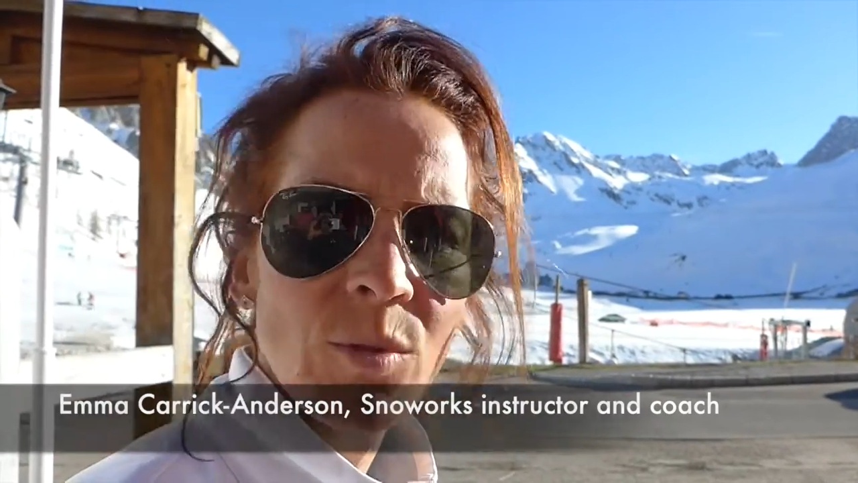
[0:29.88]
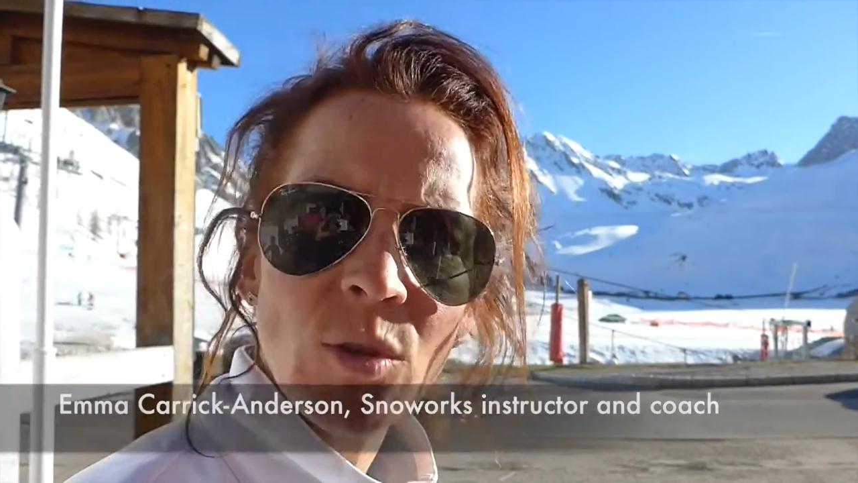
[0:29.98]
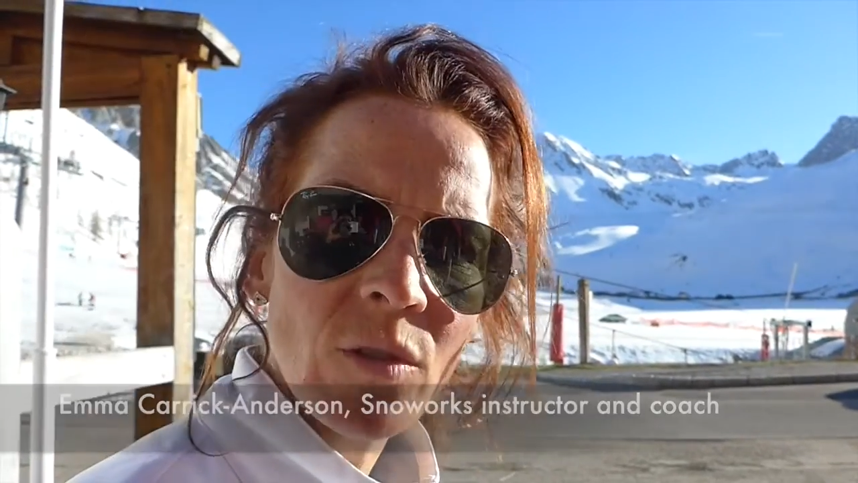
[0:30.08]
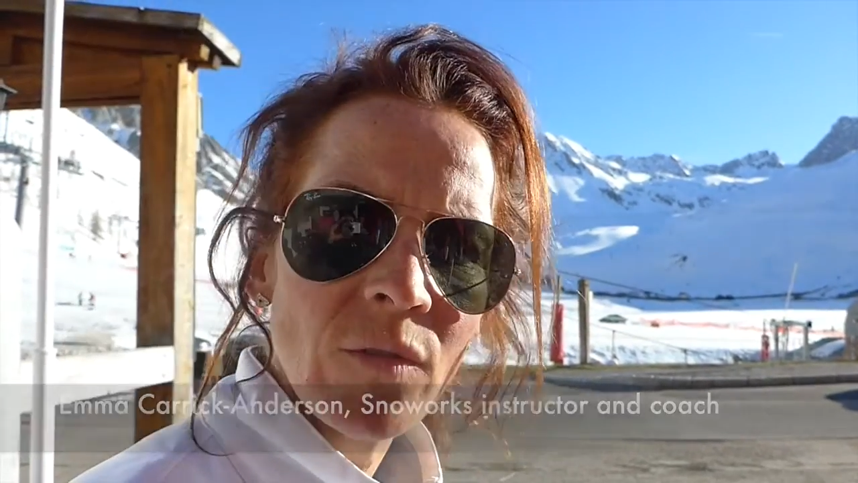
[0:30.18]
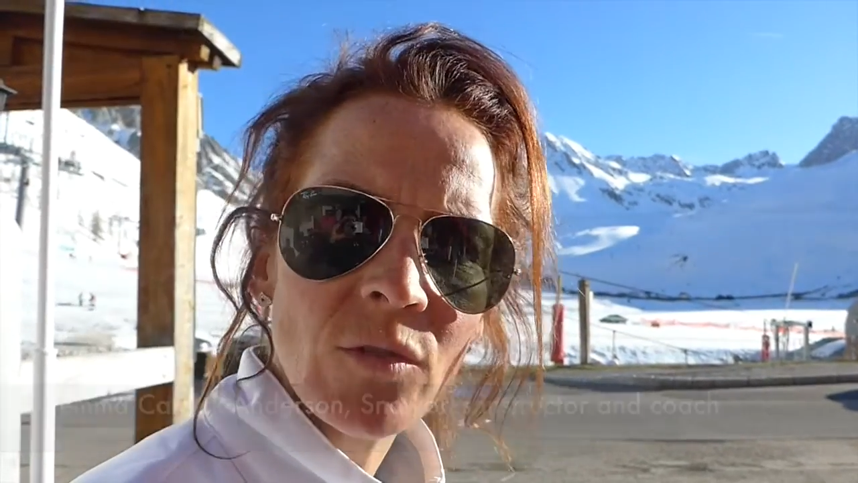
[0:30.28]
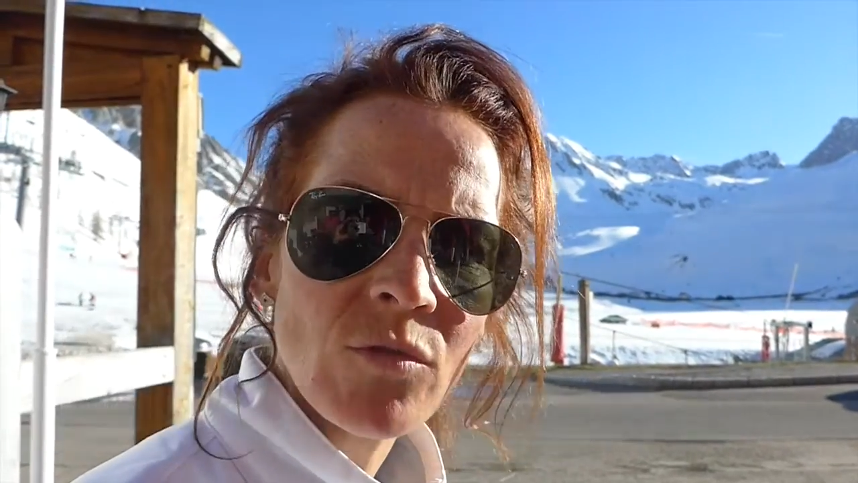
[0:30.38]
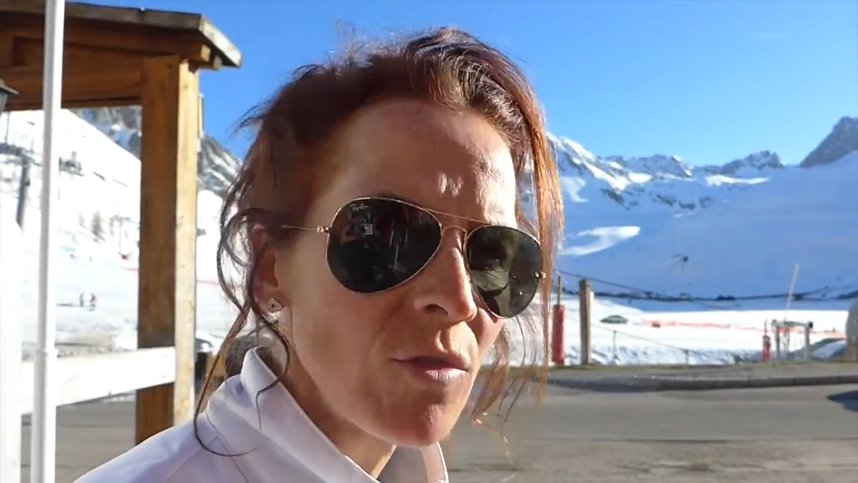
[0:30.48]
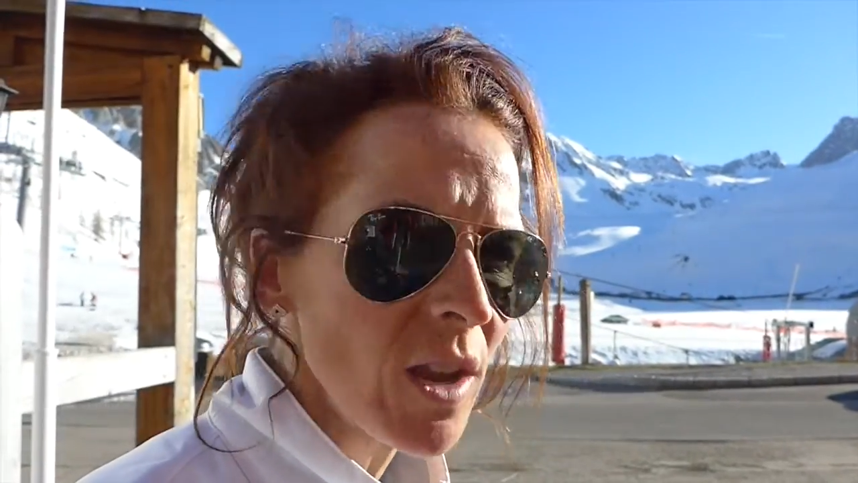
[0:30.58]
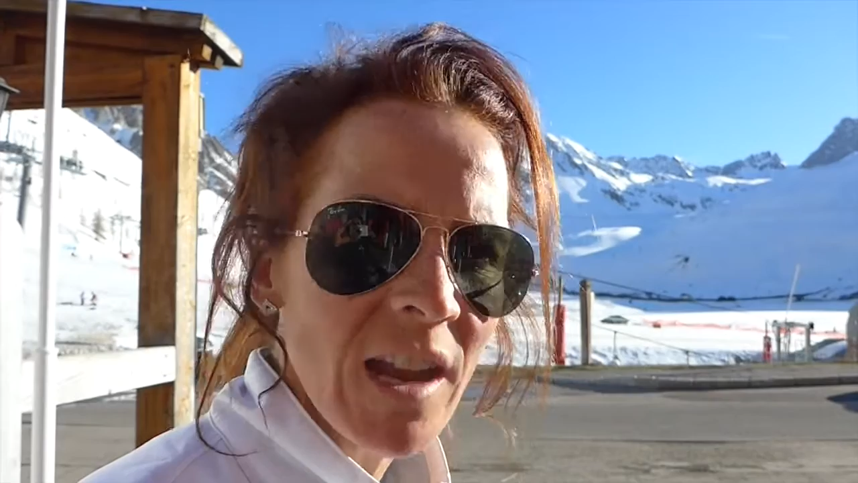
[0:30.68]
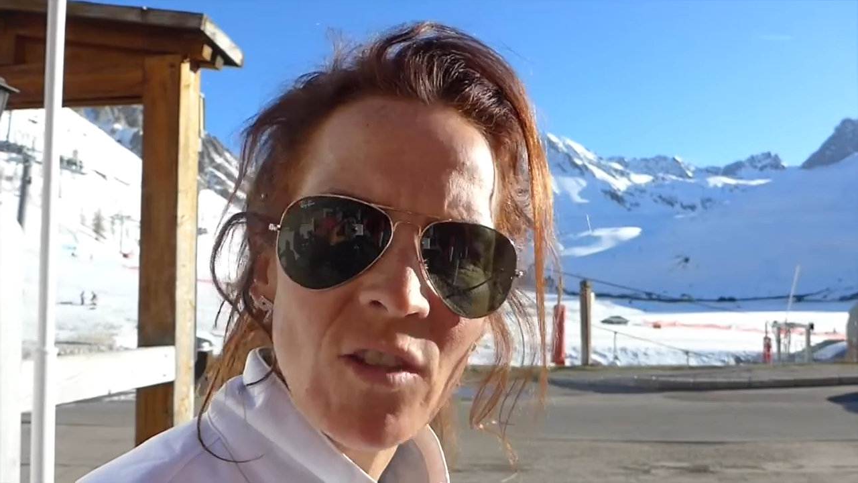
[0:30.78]
beautiful.
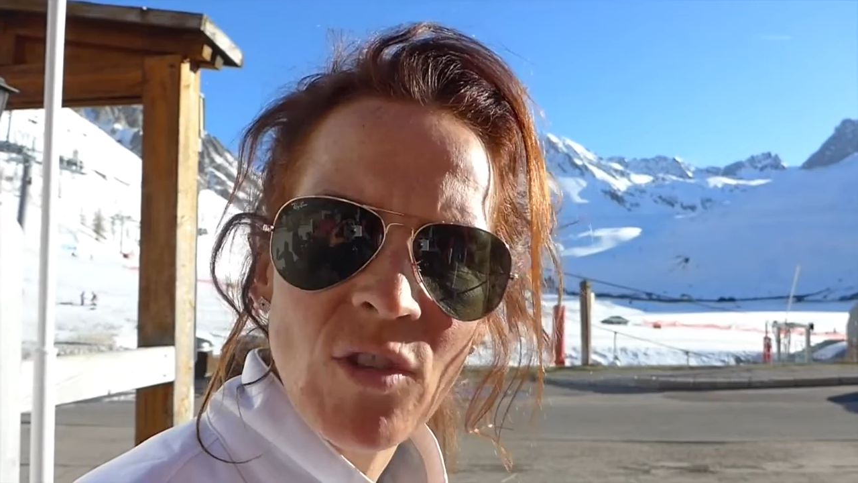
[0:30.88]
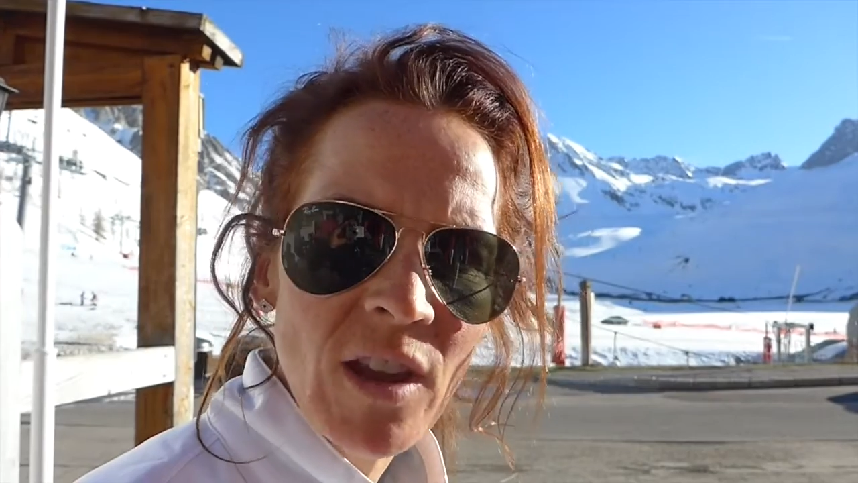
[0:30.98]
Really,